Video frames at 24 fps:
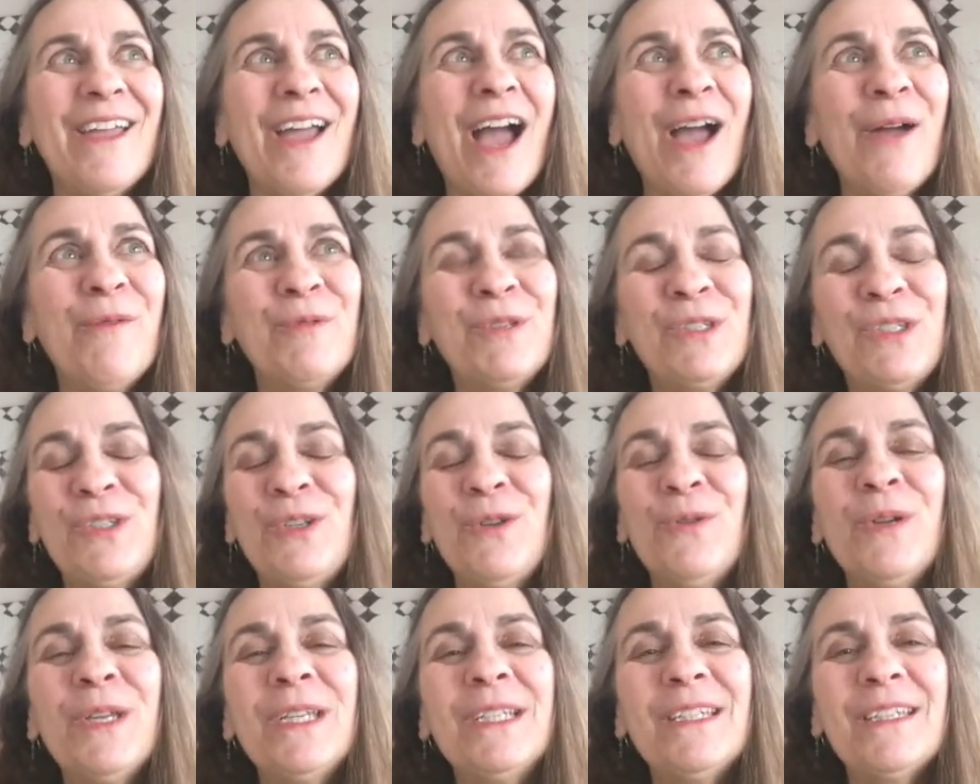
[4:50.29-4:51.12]
I was
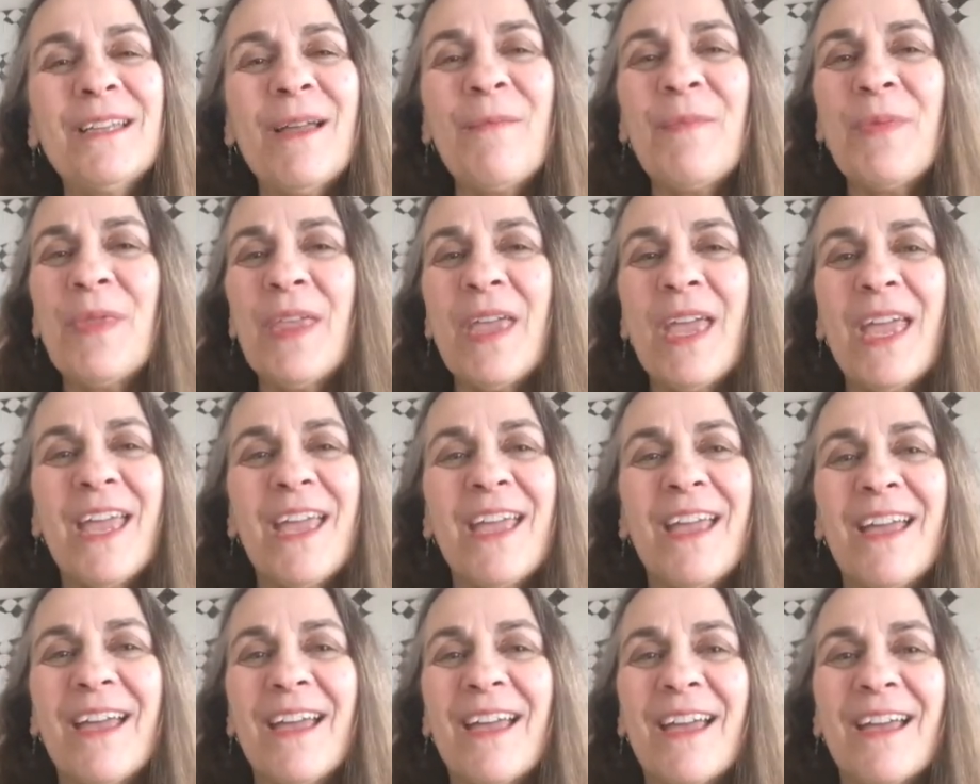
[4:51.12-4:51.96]
doing
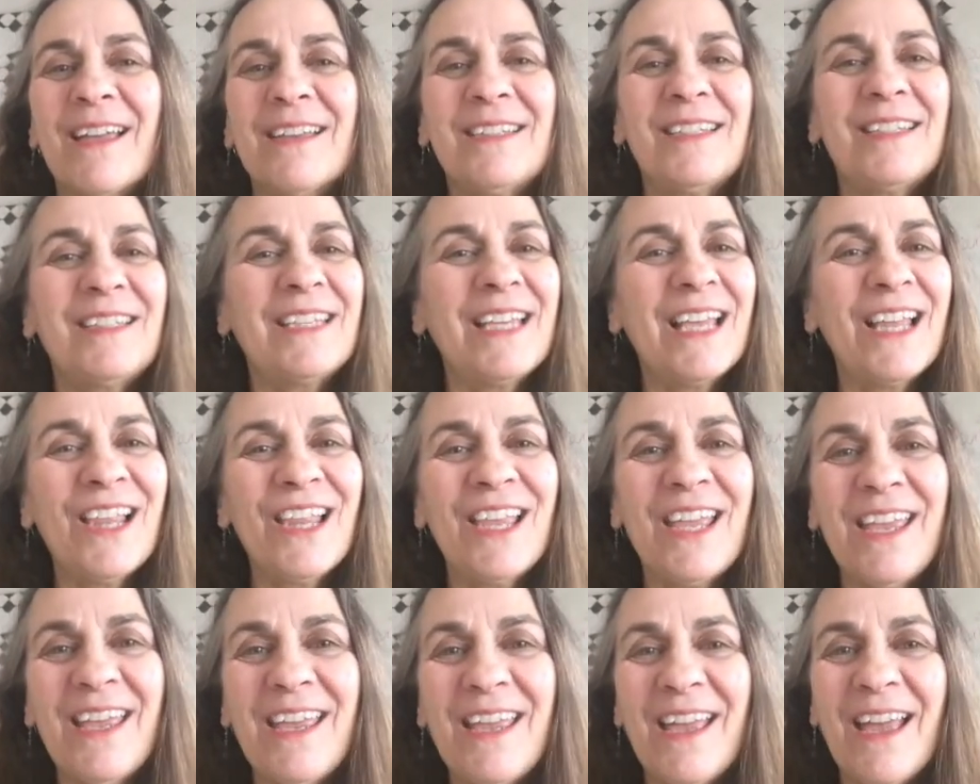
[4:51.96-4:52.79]
something
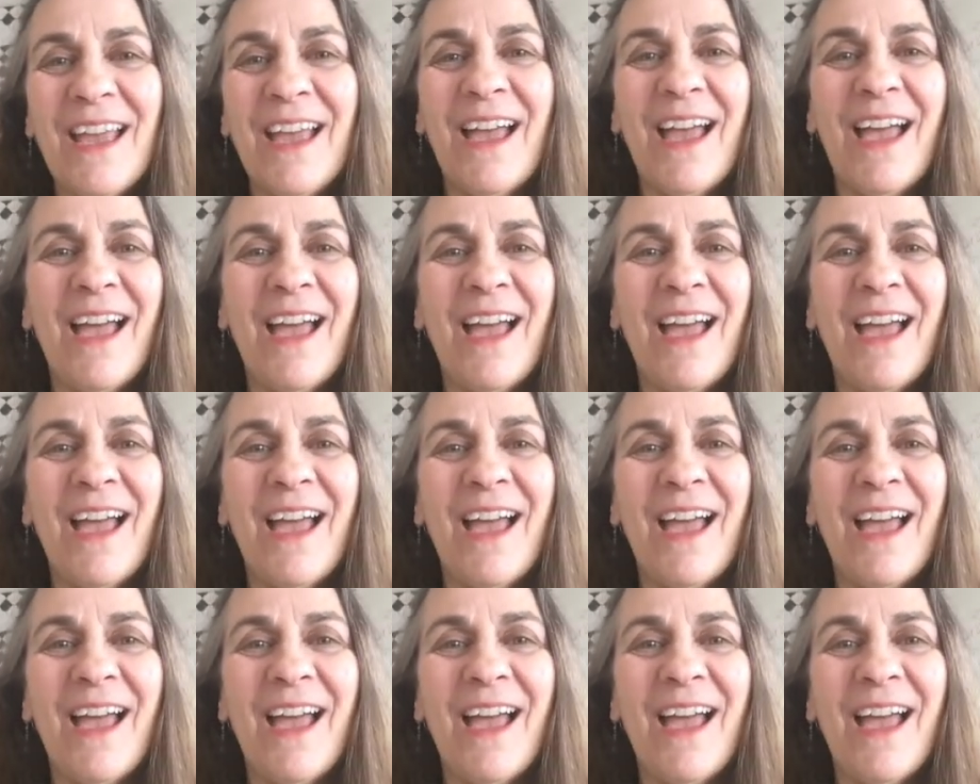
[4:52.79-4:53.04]
silly